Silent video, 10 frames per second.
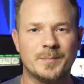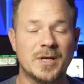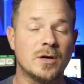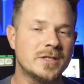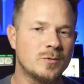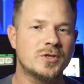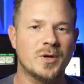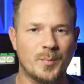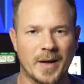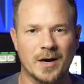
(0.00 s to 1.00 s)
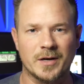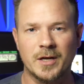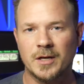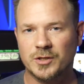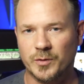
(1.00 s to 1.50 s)
because it was compared
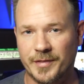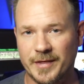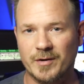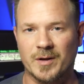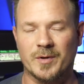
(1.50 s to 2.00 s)
to Ethereum.